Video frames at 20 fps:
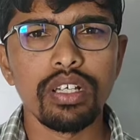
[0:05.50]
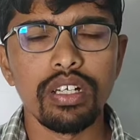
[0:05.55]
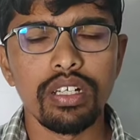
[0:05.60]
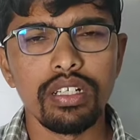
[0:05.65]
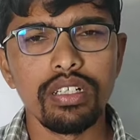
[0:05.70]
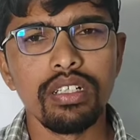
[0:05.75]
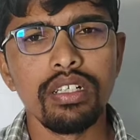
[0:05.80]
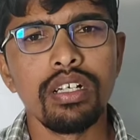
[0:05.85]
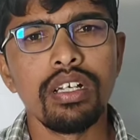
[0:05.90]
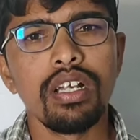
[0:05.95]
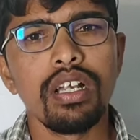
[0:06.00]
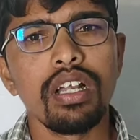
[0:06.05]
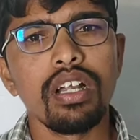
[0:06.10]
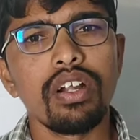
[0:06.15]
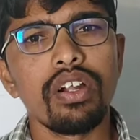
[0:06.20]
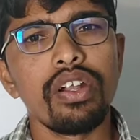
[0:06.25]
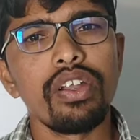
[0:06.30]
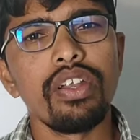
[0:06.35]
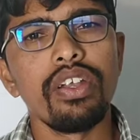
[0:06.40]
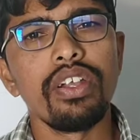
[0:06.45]
the
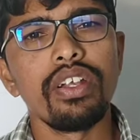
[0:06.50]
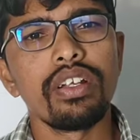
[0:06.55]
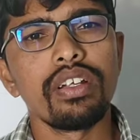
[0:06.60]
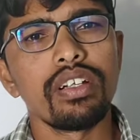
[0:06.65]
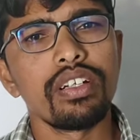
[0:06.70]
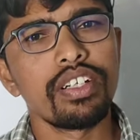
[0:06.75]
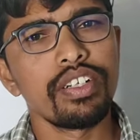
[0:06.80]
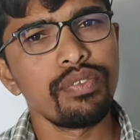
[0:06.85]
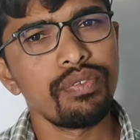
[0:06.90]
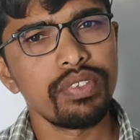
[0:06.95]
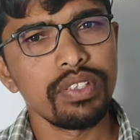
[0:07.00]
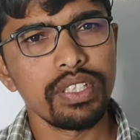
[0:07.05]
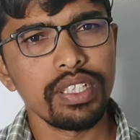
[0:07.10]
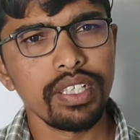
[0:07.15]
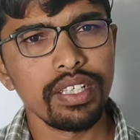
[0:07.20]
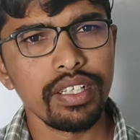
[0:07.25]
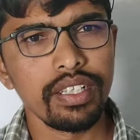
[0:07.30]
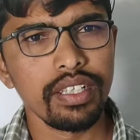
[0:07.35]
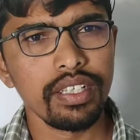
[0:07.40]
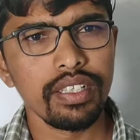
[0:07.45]
continental drift
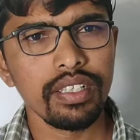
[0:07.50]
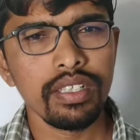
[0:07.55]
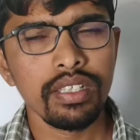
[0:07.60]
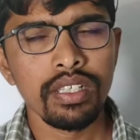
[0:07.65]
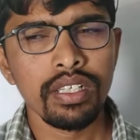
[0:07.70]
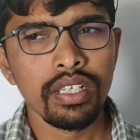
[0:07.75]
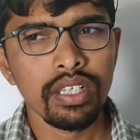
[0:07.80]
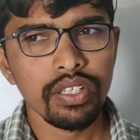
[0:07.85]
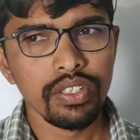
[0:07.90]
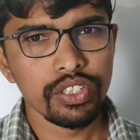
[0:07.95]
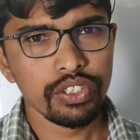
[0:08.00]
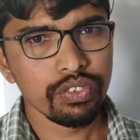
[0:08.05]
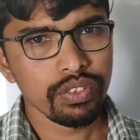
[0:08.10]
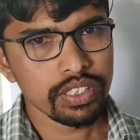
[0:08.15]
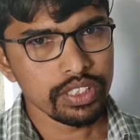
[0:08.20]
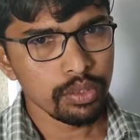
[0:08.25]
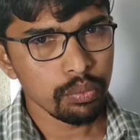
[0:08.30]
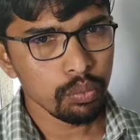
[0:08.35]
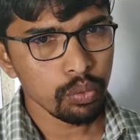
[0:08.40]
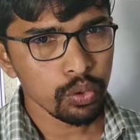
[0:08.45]
theory, which was
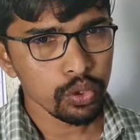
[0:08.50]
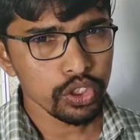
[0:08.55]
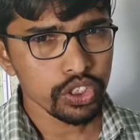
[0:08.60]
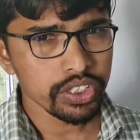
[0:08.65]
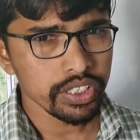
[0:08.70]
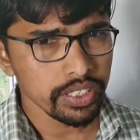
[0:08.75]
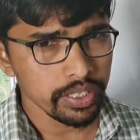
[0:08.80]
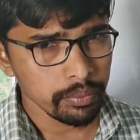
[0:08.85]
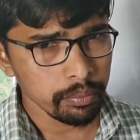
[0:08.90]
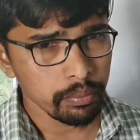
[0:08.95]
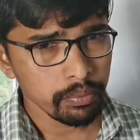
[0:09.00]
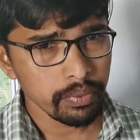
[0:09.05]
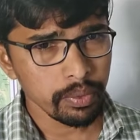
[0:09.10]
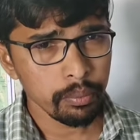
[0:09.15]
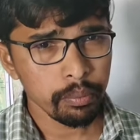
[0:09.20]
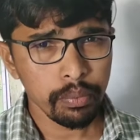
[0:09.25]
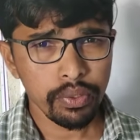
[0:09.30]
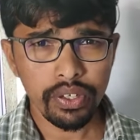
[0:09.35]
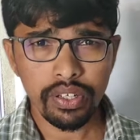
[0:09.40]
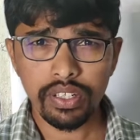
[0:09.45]
the most
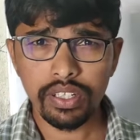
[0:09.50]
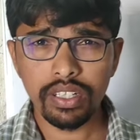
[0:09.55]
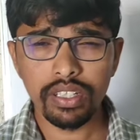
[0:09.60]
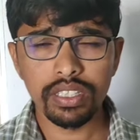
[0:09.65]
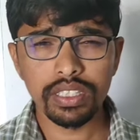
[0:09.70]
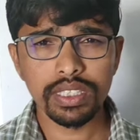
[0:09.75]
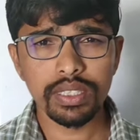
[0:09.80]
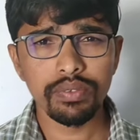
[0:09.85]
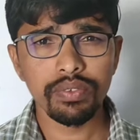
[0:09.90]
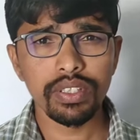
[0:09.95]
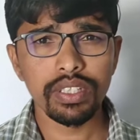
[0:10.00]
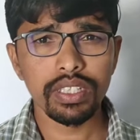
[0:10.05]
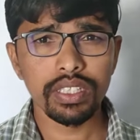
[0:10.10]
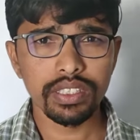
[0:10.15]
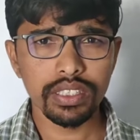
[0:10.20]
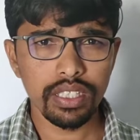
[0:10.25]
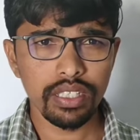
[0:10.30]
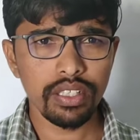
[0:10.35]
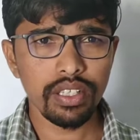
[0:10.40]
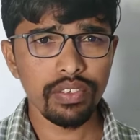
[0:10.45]
important concept in the
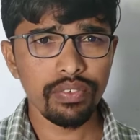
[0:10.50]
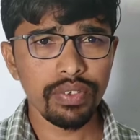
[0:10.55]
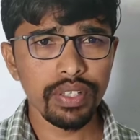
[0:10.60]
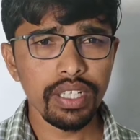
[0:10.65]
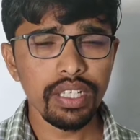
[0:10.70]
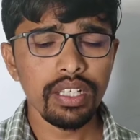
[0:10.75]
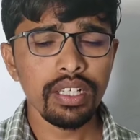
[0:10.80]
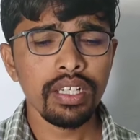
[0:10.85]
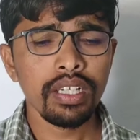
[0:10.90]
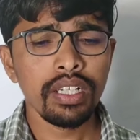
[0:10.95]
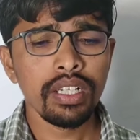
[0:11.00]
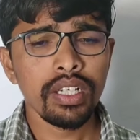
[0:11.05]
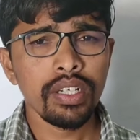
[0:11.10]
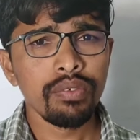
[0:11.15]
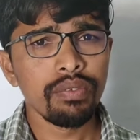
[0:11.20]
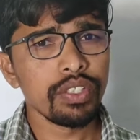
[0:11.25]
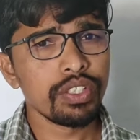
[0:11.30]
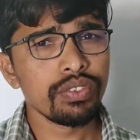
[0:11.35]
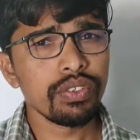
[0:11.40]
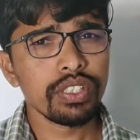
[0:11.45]
geography,
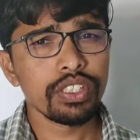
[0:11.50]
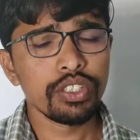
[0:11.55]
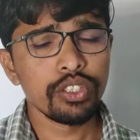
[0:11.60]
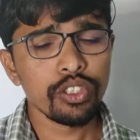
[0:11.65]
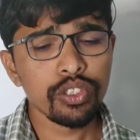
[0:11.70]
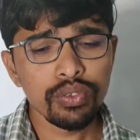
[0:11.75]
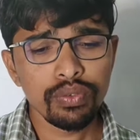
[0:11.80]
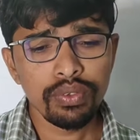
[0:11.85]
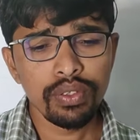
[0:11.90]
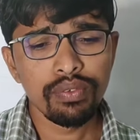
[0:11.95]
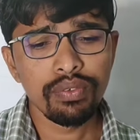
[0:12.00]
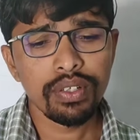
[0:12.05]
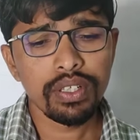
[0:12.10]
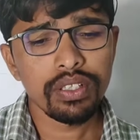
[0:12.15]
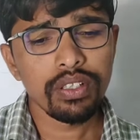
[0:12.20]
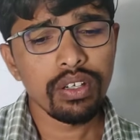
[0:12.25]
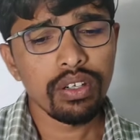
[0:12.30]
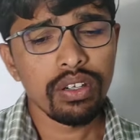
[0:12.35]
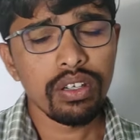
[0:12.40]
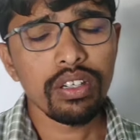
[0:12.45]
which was useful for the
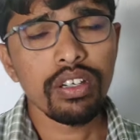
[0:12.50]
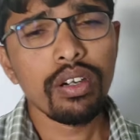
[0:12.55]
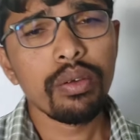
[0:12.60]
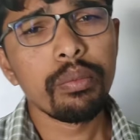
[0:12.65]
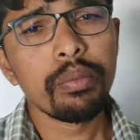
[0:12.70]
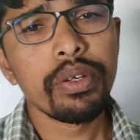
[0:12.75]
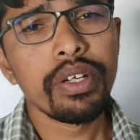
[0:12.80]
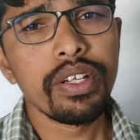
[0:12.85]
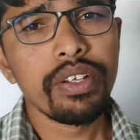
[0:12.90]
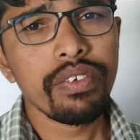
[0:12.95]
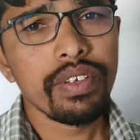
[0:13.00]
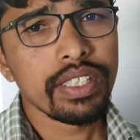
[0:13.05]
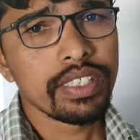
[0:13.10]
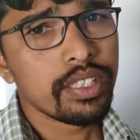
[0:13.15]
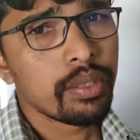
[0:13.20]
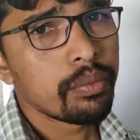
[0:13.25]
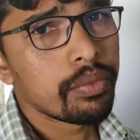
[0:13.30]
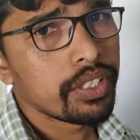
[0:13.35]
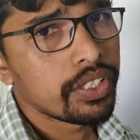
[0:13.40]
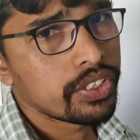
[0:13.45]
all competitive
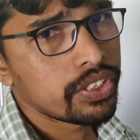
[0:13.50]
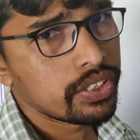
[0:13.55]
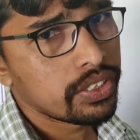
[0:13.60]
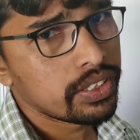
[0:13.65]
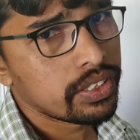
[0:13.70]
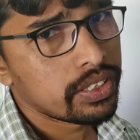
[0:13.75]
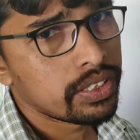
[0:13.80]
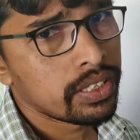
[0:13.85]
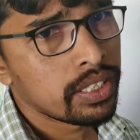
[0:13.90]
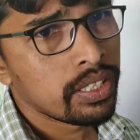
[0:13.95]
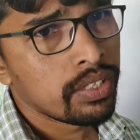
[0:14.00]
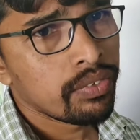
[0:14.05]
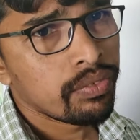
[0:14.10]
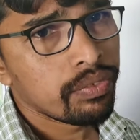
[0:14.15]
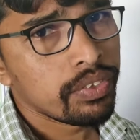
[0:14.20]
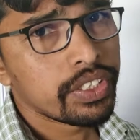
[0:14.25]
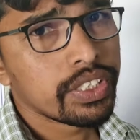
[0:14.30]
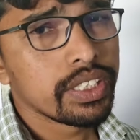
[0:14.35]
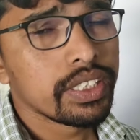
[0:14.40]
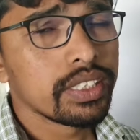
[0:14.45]
examinations,
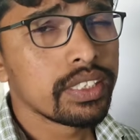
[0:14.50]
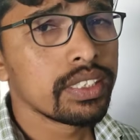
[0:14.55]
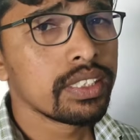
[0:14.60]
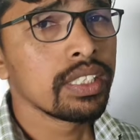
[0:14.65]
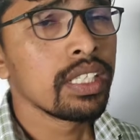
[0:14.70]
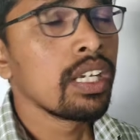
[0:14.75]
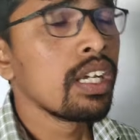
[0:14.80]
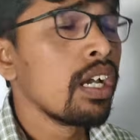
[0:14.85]
which is